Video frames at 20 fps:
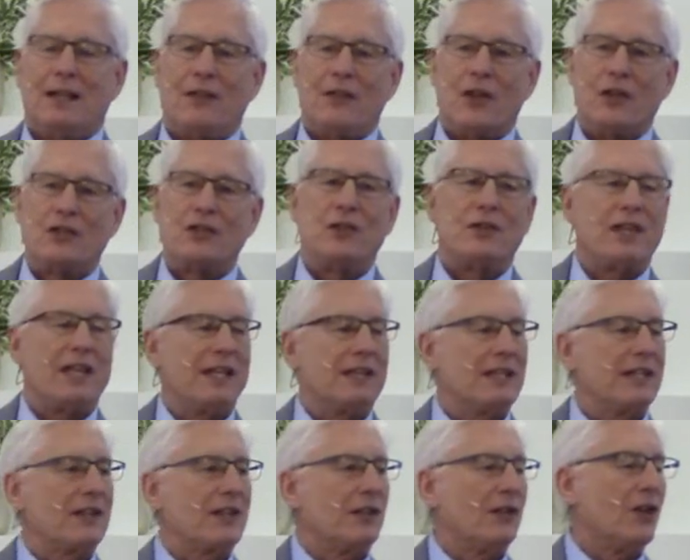Those who think
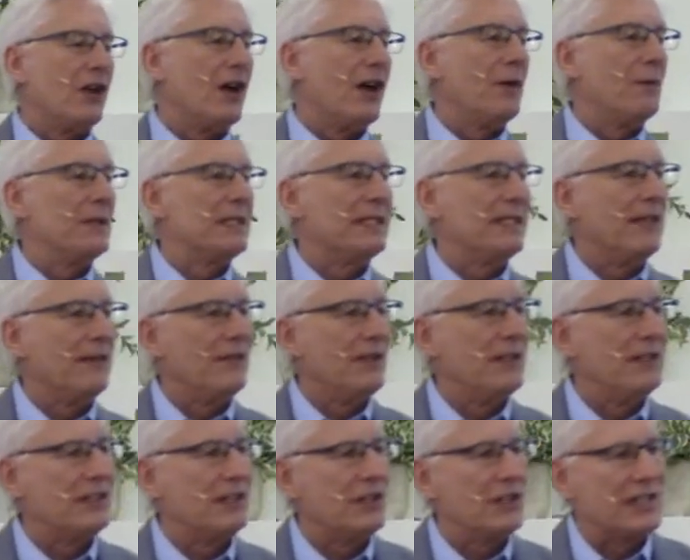that the law was
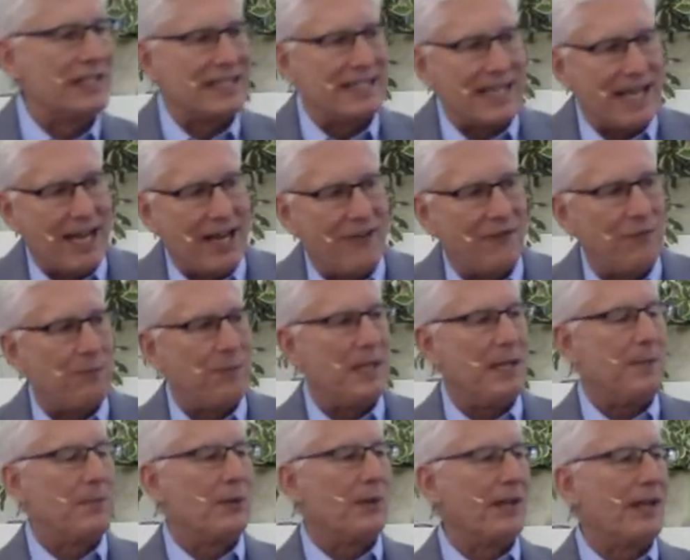given to save
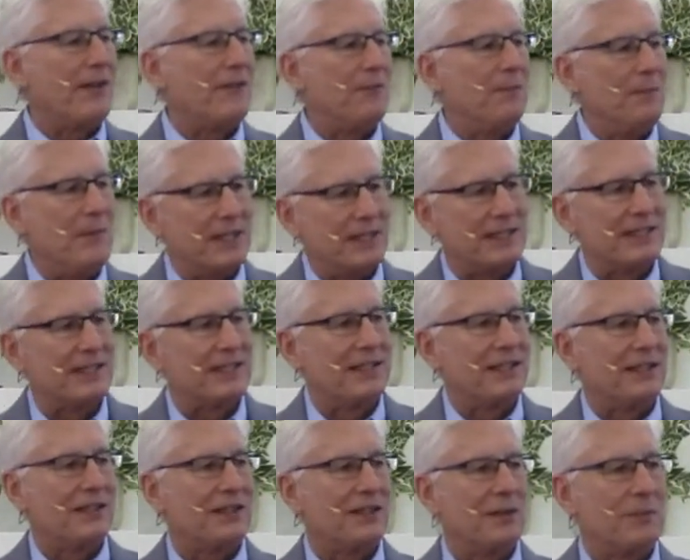people have
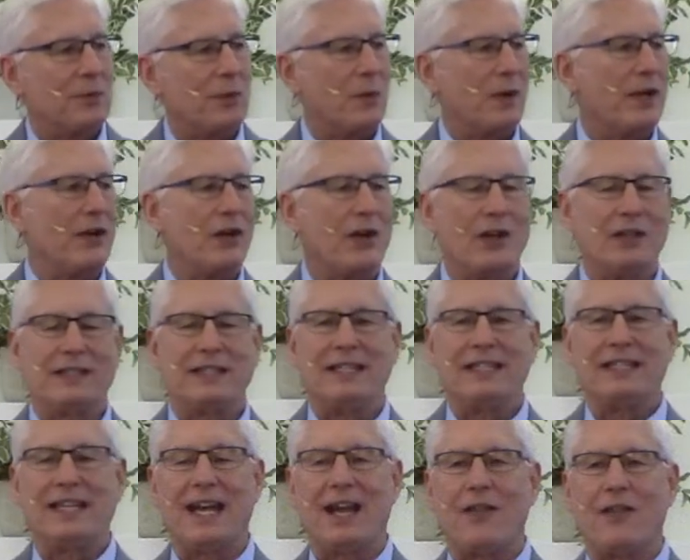missed the point
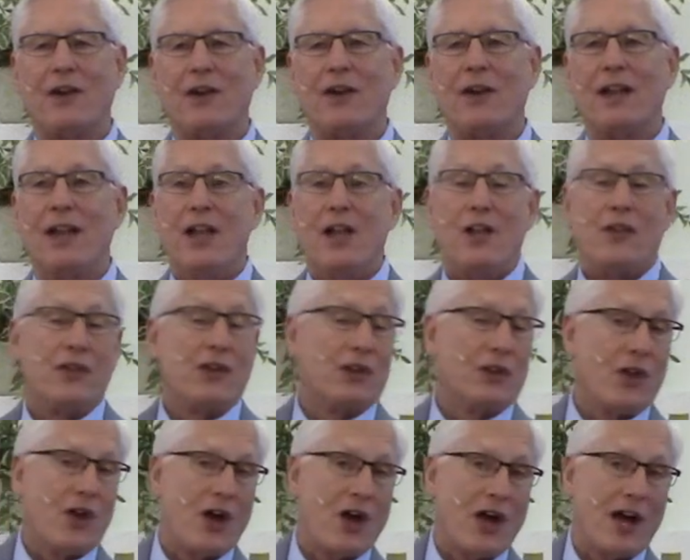altogether. The
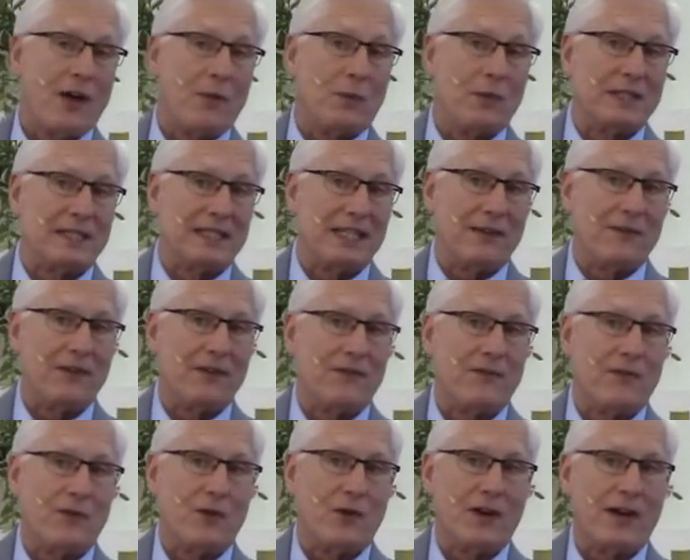law was given
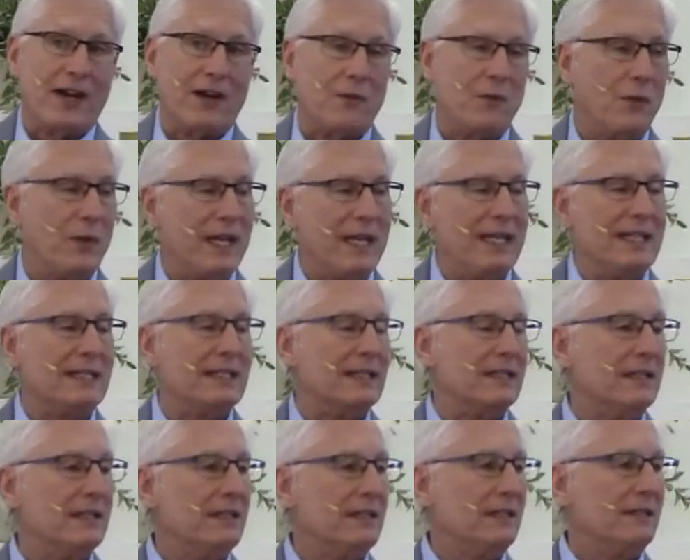for a
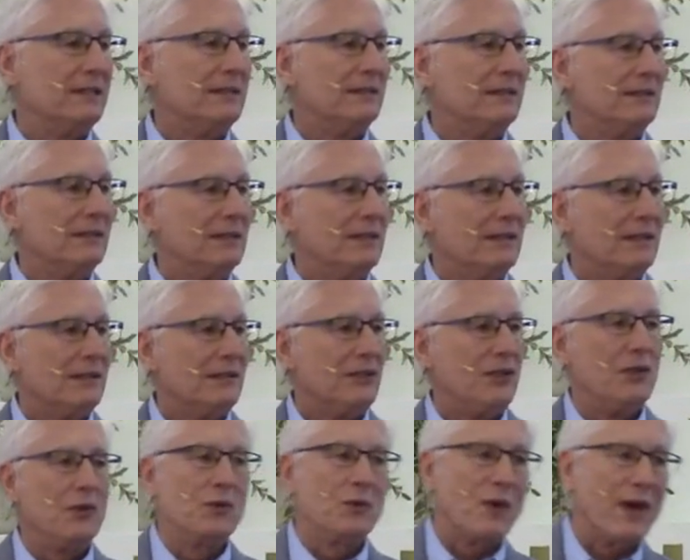reason,
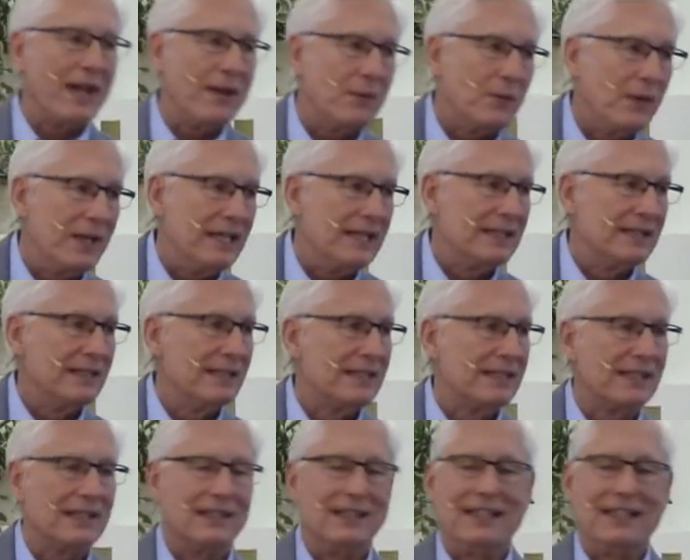two great reasons at